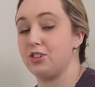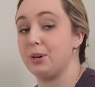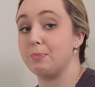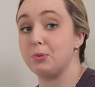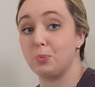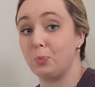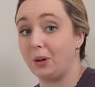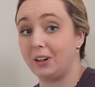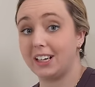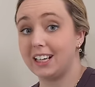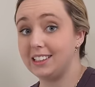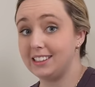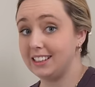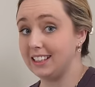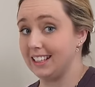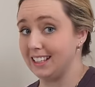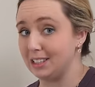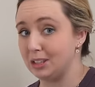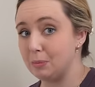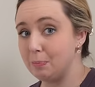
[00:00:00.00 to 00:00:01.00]
strips work a
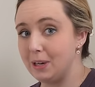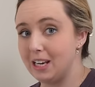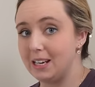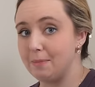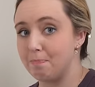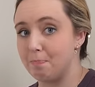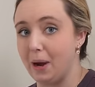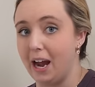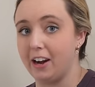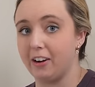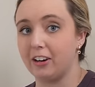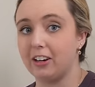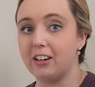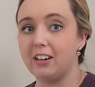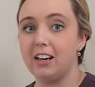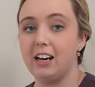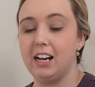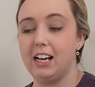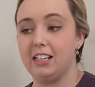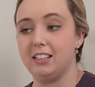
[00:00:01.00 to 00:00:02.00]
little bit
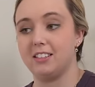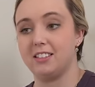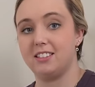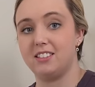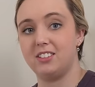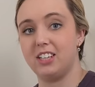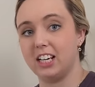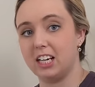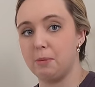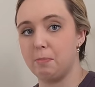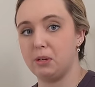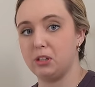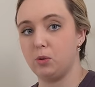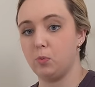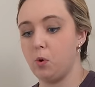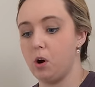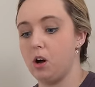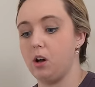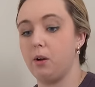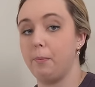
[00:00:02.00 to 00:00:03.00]
better and stick up on the
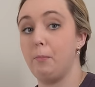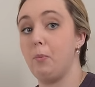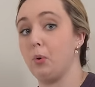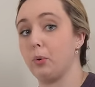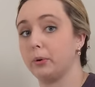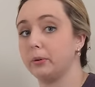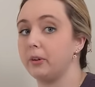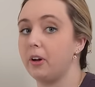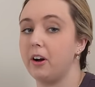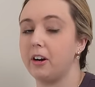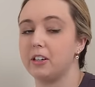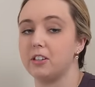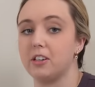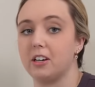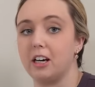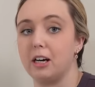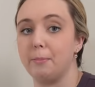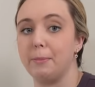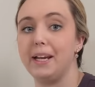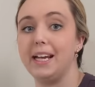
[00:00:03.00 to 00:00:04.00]
wall more long
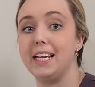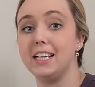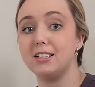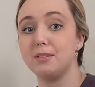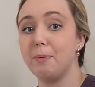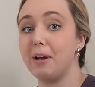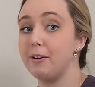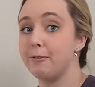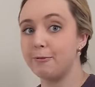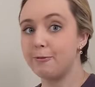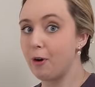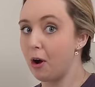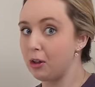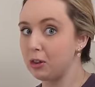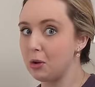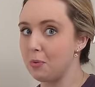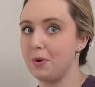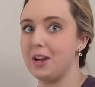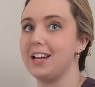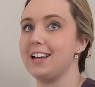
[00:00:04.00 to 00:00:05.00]
term is by
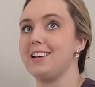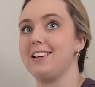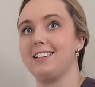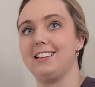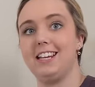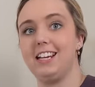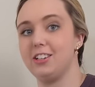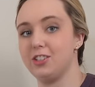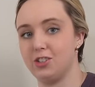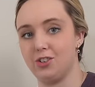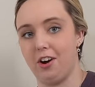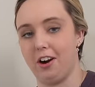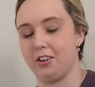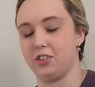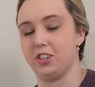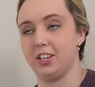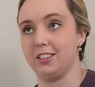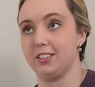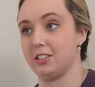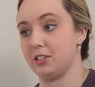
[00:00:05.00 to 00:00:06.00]
following the
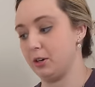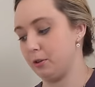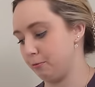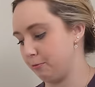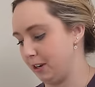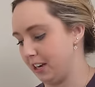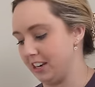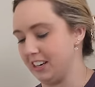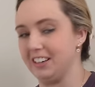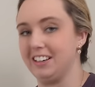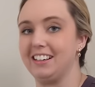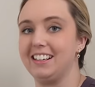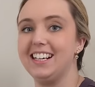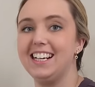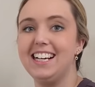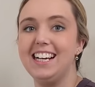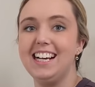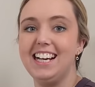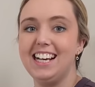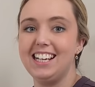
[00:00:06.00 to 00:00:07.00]
instructions. Go figure
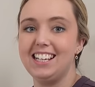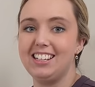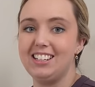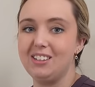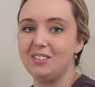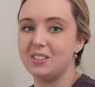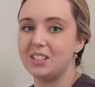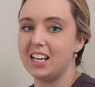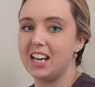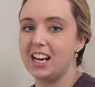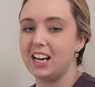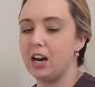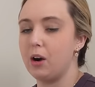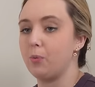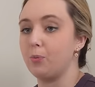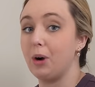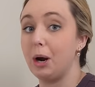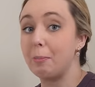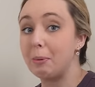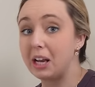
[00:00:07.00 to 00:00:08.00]
using
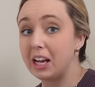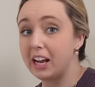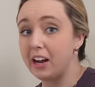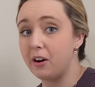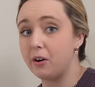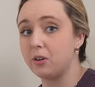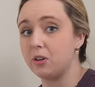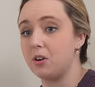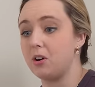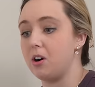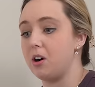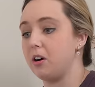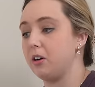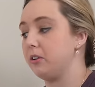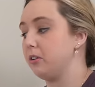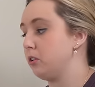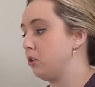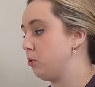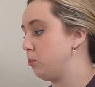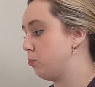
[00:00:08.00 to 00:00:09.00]
rubbing
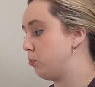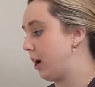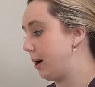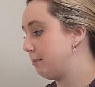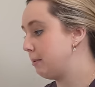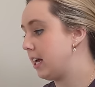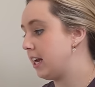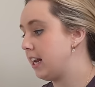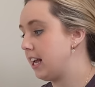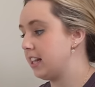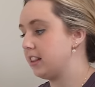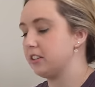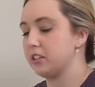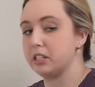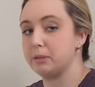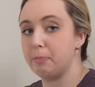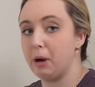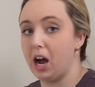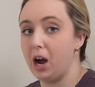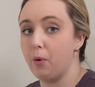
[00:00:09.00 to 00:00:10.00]
alcohol, you rub that in the
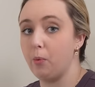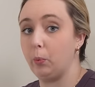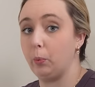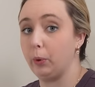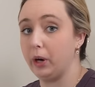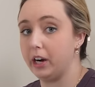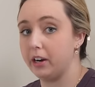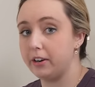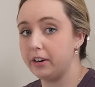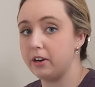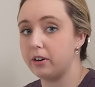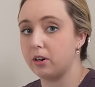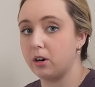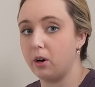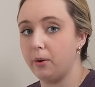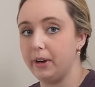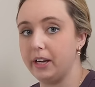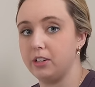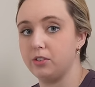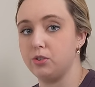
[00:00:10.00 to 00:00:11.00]
spot where you're
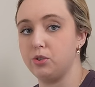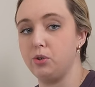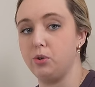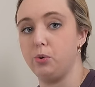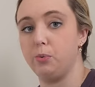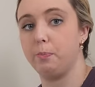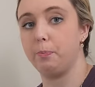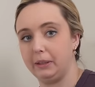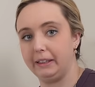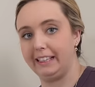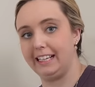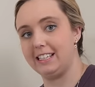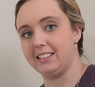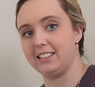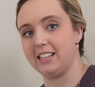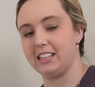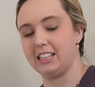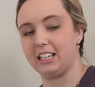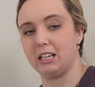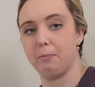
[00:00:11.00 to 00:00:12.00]
going to
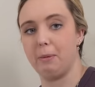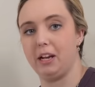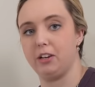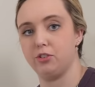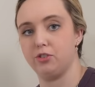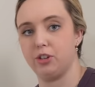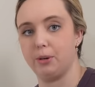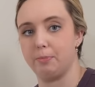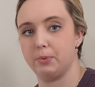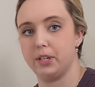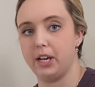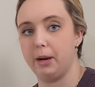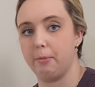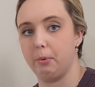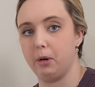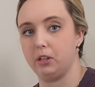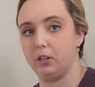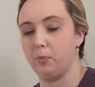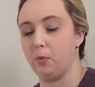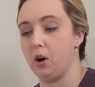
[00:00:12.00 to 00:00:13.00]
placing the command strips
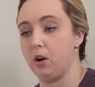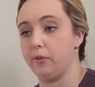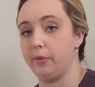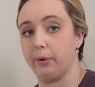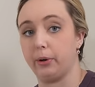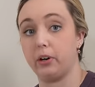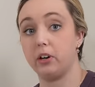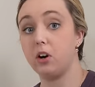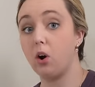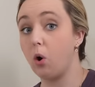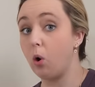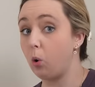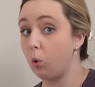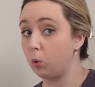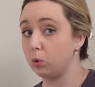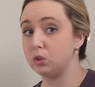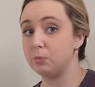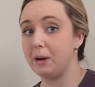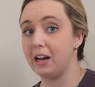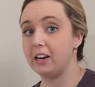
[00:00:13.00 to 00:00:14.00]
up on the wall. They're gonna
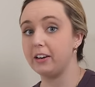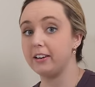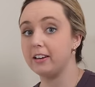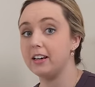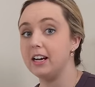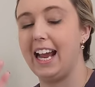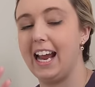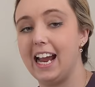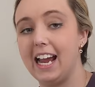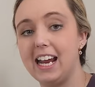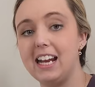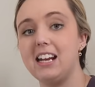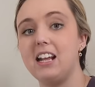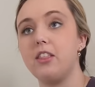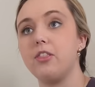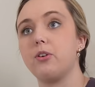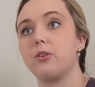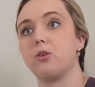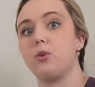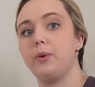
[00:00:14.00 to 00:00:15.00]
hold better and
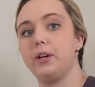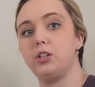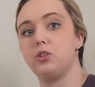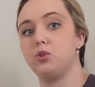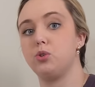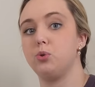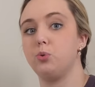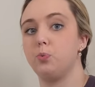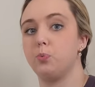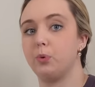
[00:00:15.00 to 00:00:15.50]
they're going to